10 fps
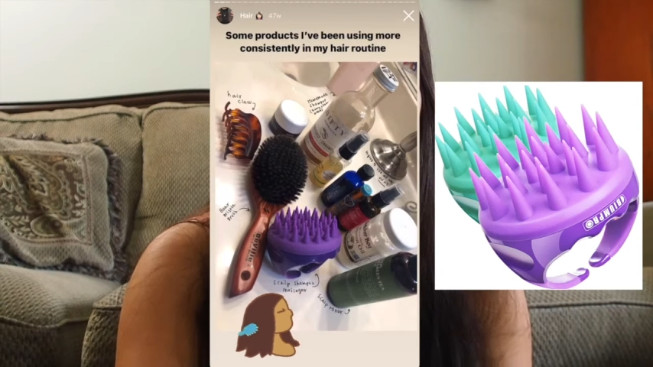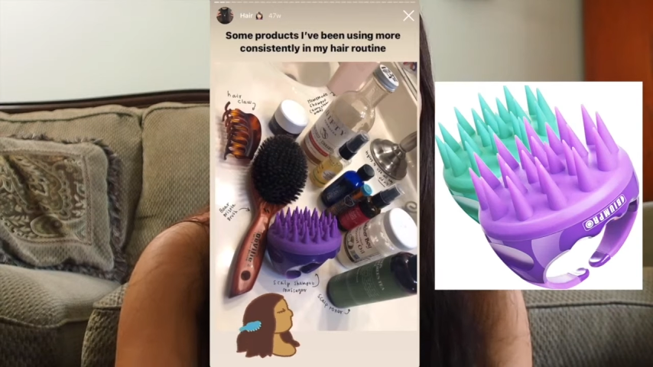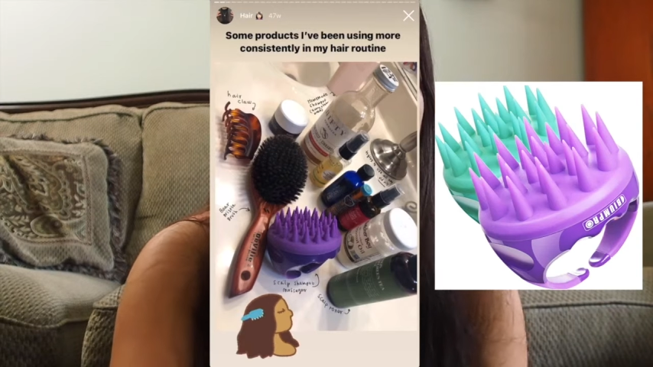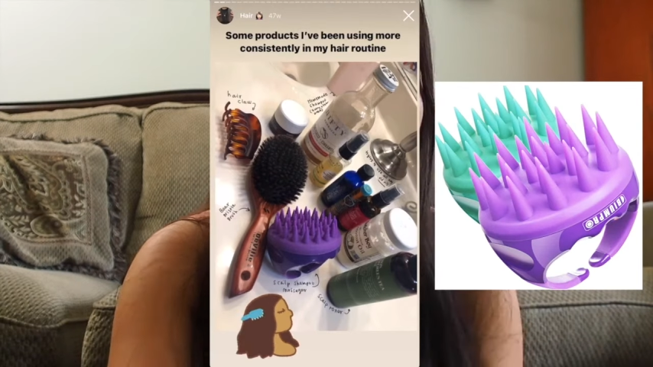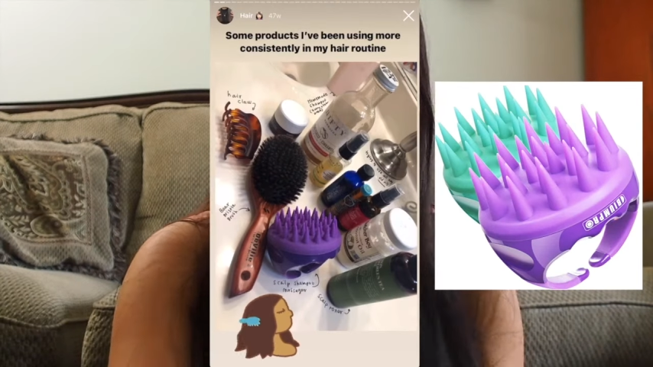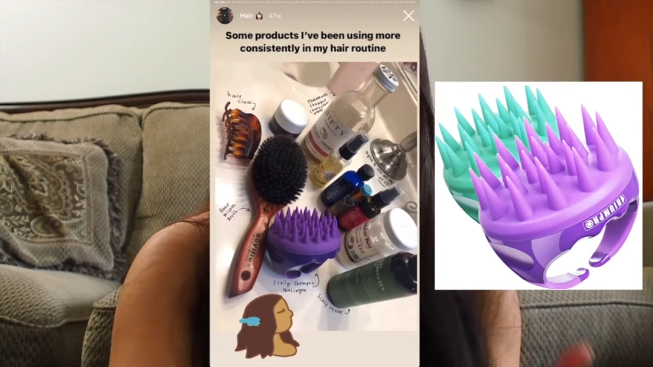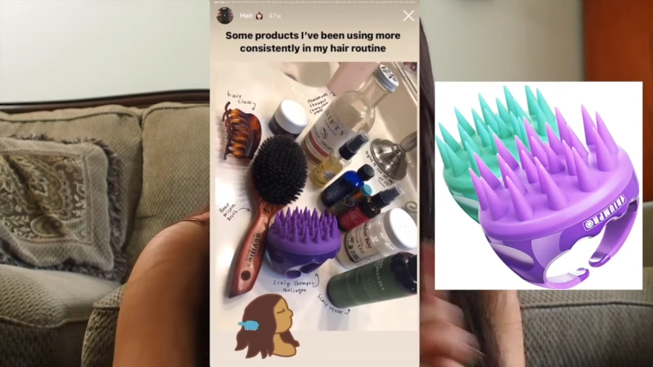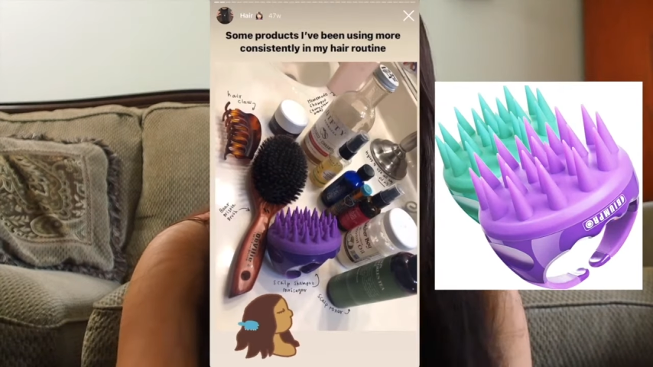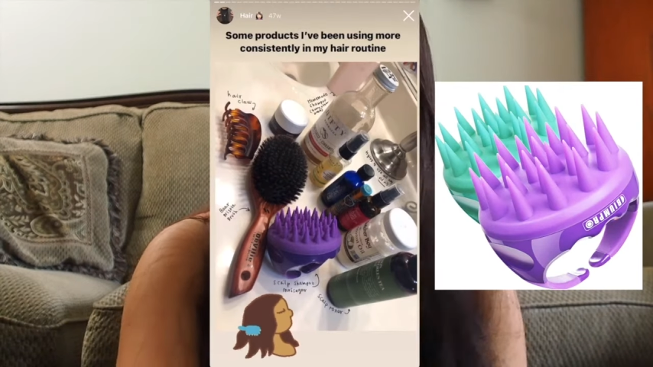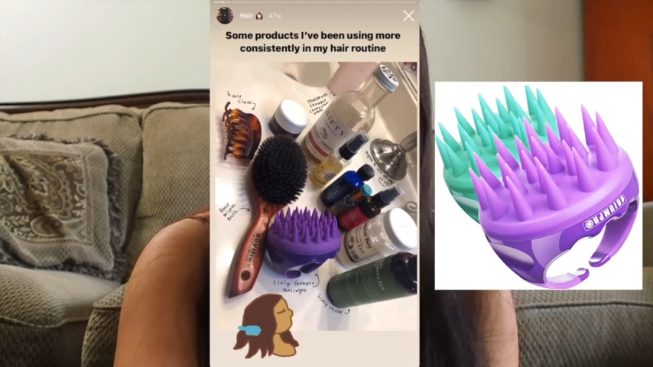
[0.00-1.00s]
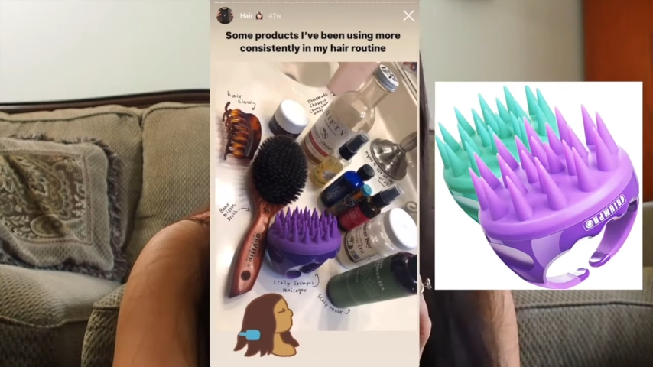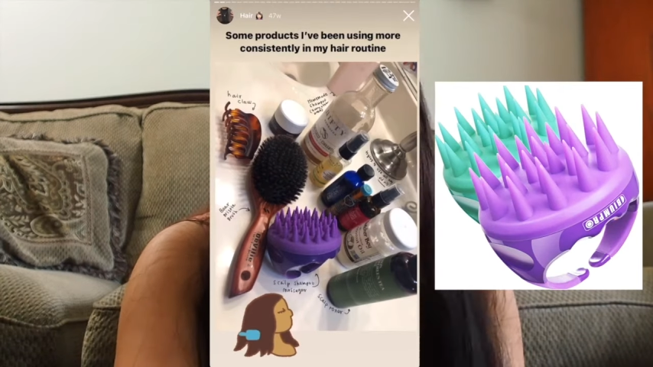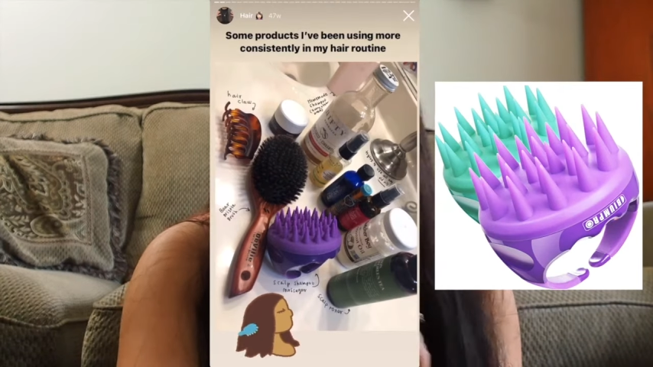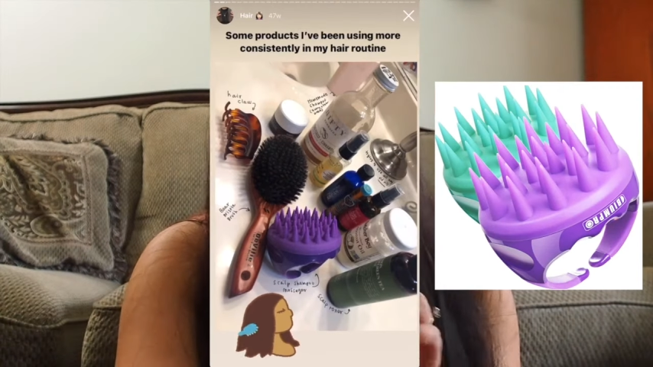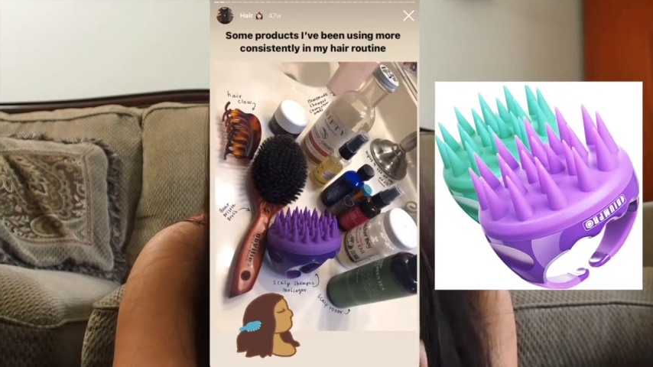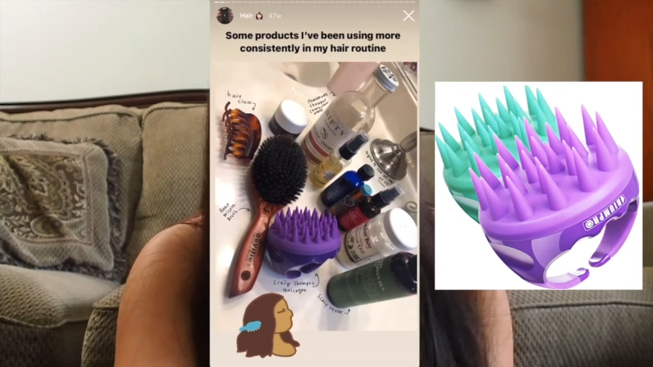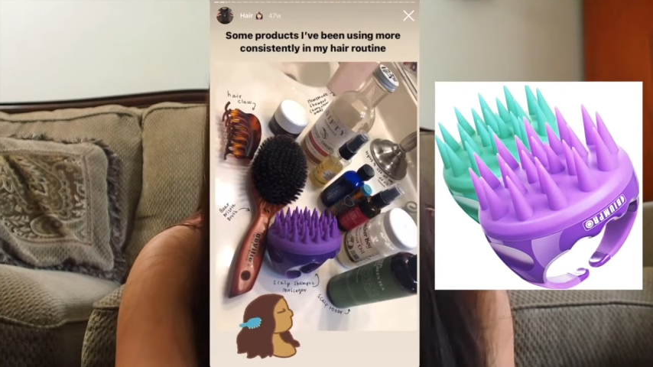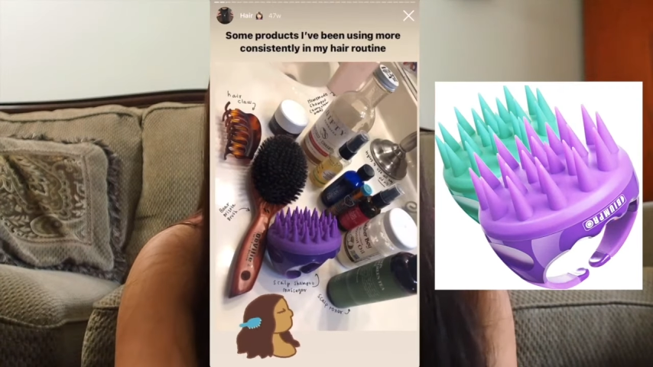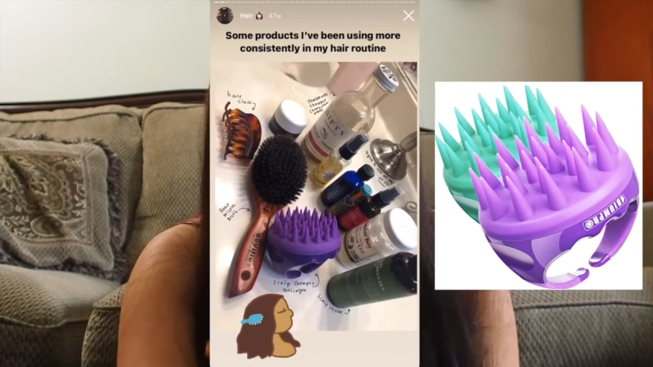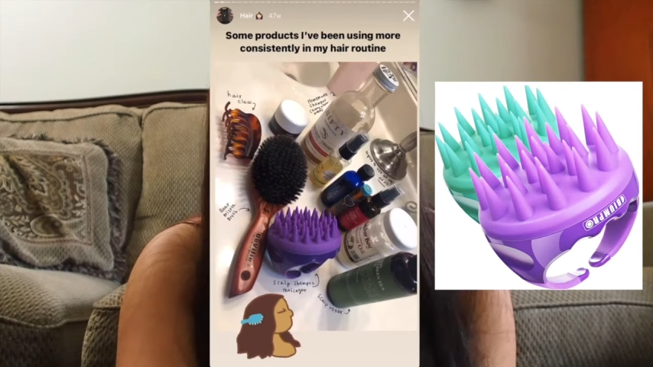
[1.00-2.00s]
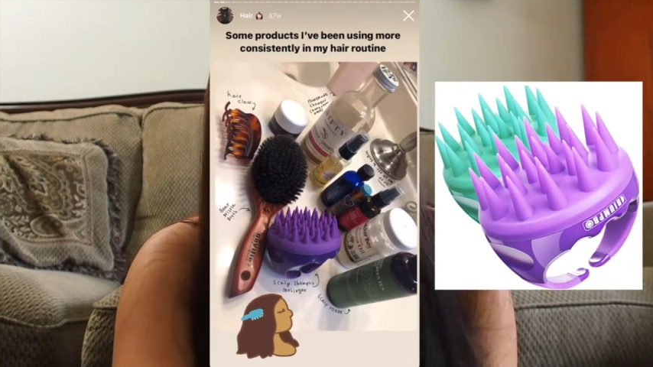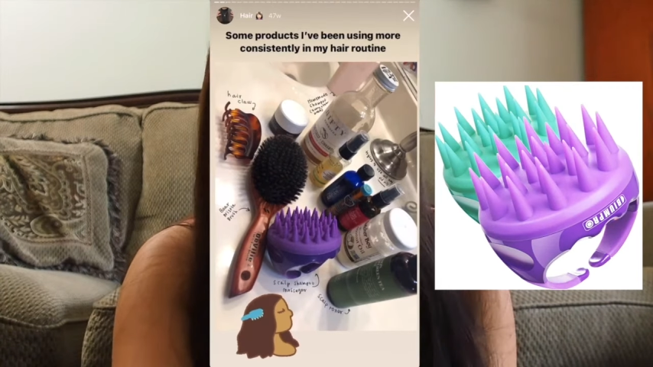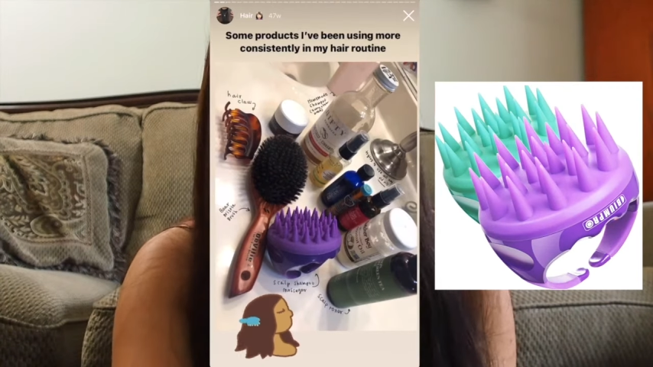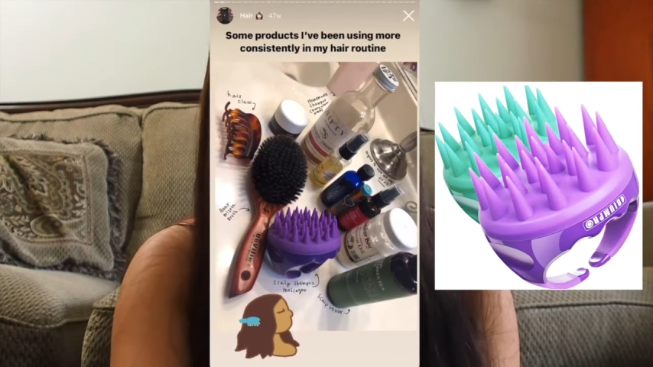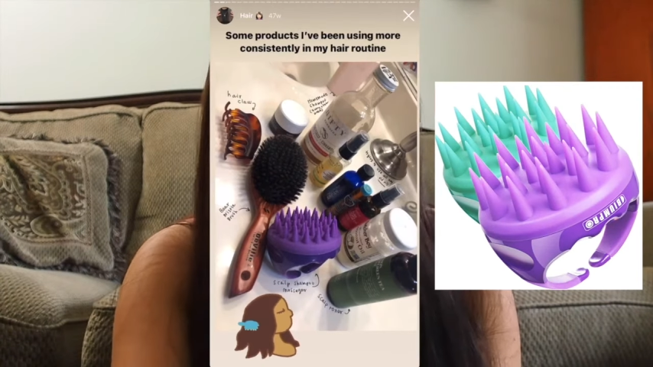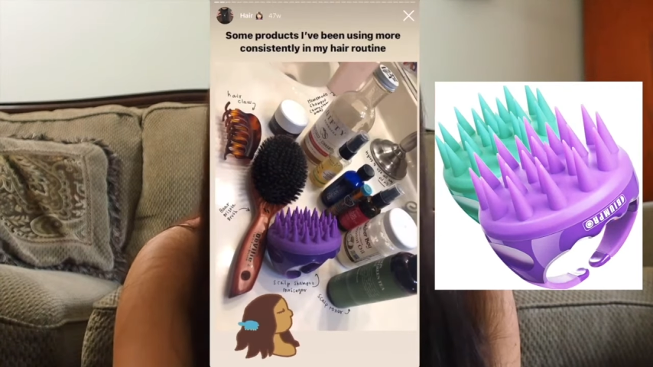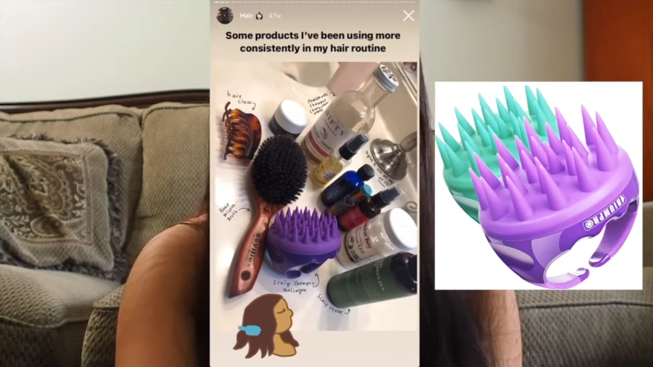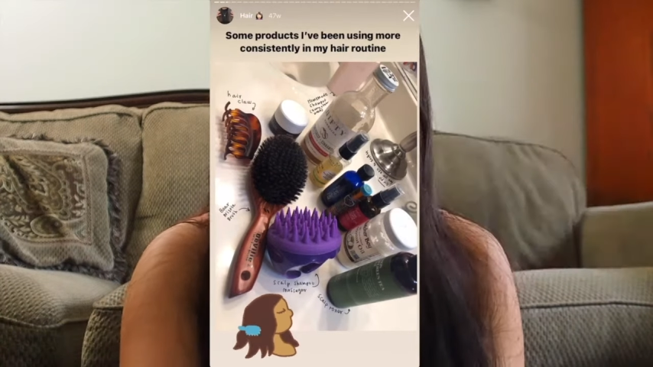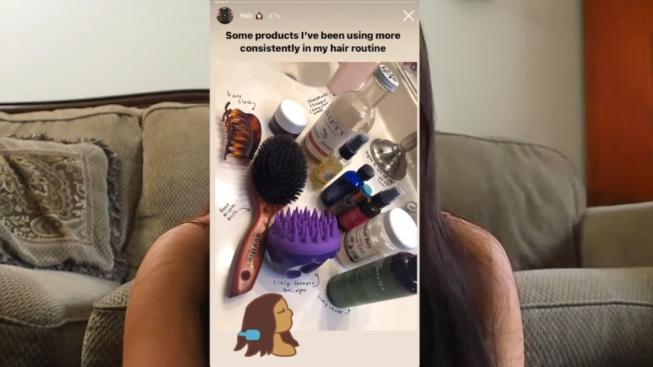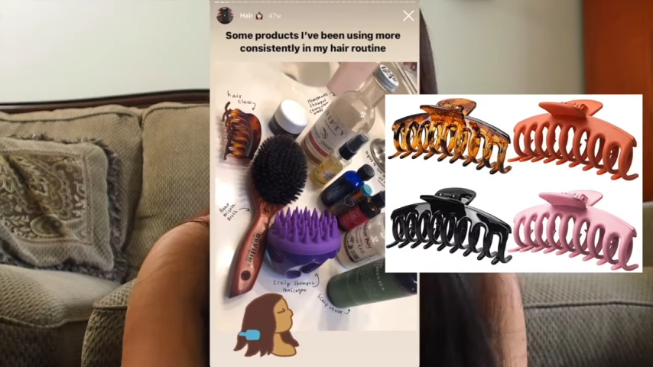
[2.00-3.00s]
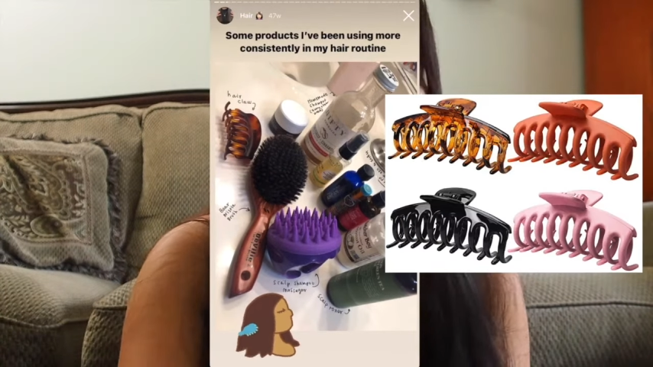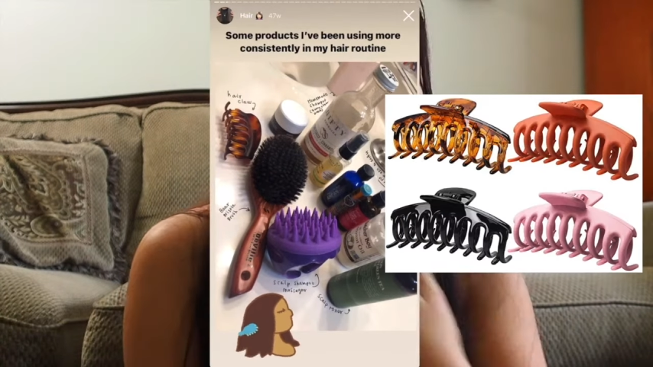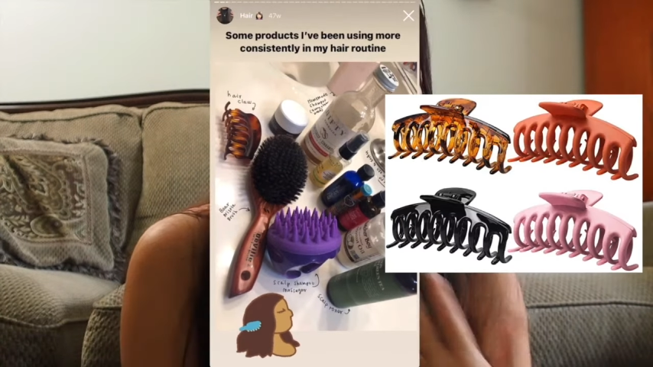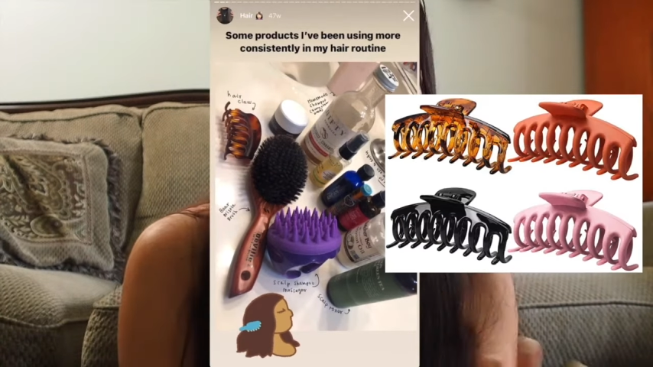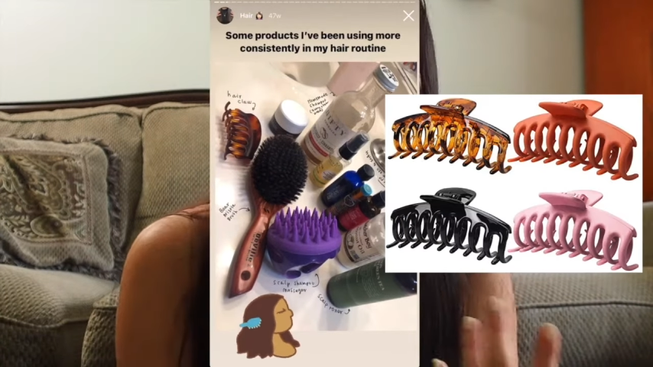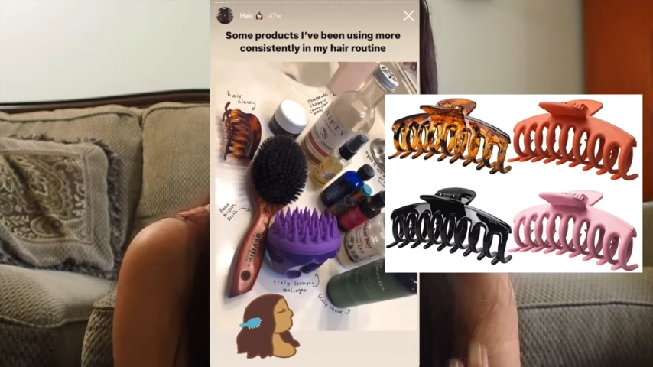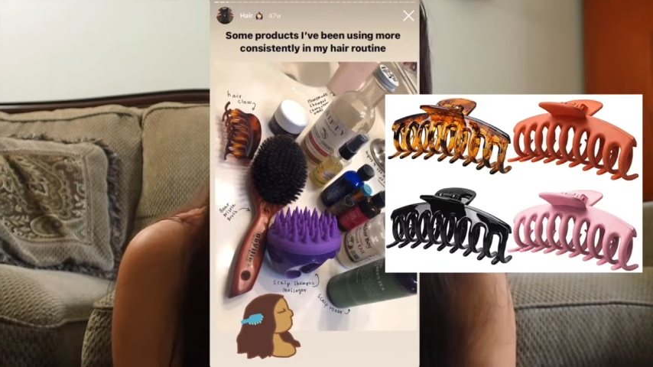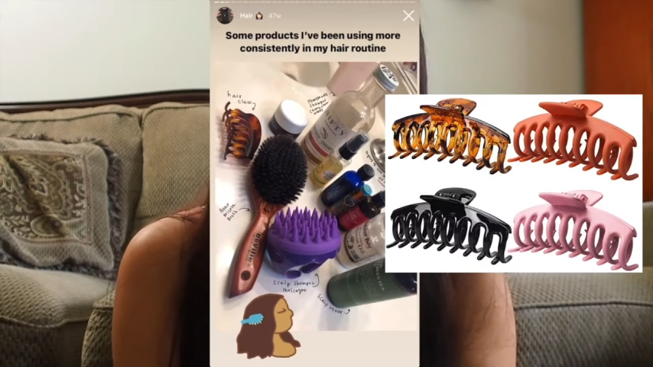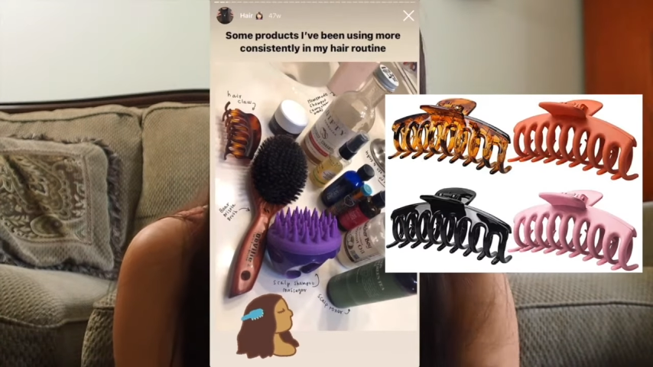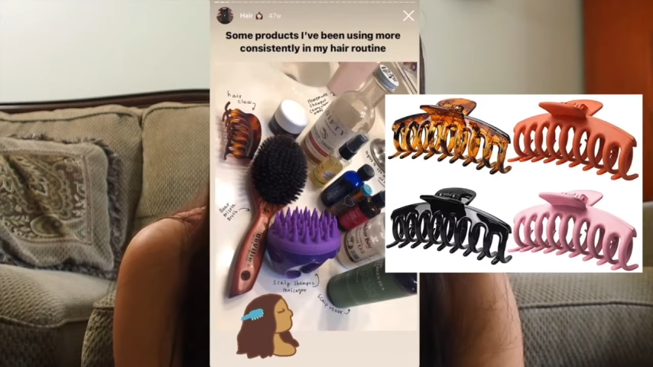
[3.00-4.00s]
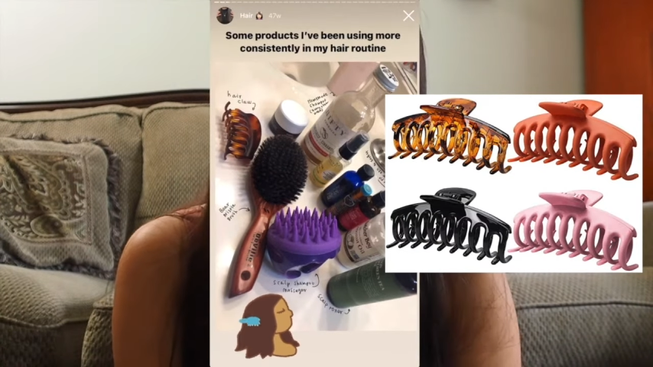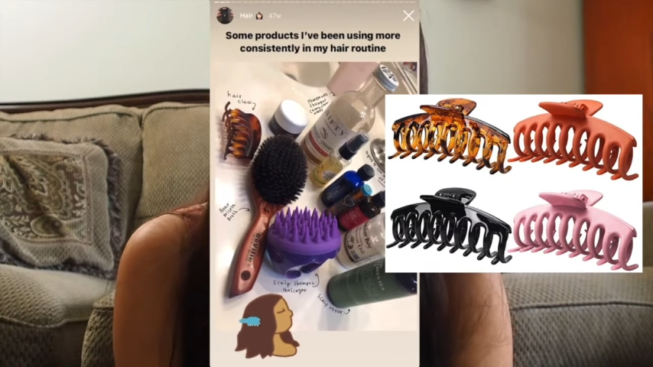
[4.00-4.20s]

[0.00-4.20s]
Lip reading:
[unreadable: no face in view]